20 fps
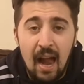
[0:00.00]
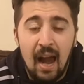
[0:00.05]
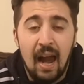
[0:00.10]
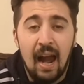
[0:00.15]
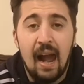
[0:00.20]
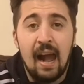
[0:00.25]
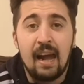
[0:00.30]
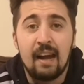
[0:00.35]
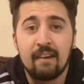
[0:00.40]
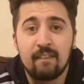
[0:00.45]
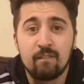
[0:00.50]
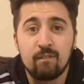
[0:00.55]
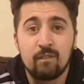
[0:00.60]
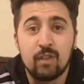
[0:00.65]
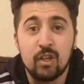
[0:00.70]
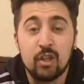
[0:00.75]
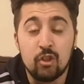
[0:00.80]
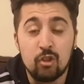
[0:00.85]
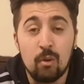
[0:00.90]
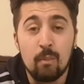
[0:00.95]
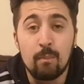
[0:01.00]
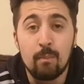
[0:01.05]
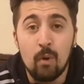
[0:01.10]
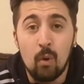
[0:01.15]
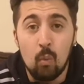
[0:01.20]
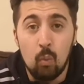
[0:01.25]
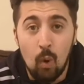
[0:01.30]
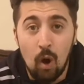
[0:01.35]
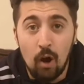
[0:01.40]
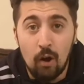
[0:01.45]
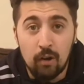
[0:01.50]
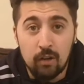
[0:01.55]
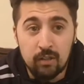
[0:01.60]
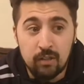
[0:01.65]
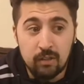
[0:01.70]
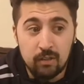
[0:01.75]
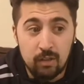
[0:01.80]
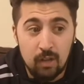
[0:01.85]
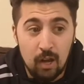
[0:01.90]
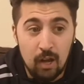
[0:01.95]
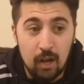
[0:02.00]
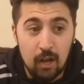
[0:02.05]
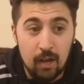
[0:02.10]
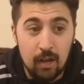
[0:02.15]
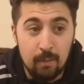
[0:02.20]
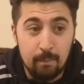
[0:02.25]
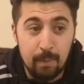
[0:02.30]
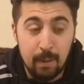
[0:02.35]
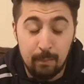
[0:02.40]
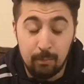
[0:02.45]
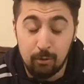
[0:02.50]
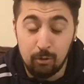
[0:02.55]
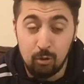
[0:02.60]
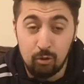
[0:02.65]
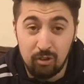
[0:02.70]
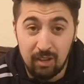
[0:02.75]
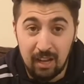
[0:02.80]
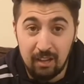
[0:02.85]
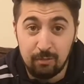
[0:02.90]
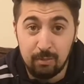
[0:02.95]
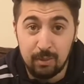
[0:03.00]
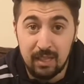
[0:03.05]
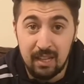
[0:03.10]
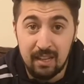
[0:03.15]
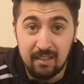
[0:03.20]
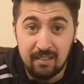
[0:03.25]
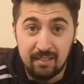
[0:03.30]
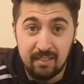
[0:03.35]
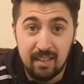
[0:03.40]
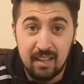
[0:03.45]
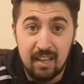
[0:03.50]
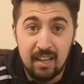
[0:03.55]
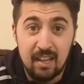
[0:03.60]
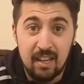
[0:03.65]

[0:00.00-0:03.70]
And the number one, uh, people usually ask me this,